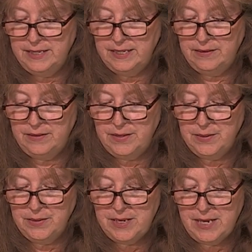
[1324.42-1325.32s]
in
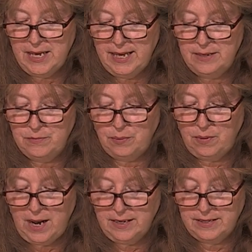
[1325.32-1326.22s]
theory and
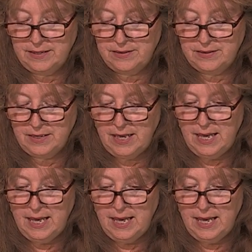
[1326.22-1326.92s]
practice.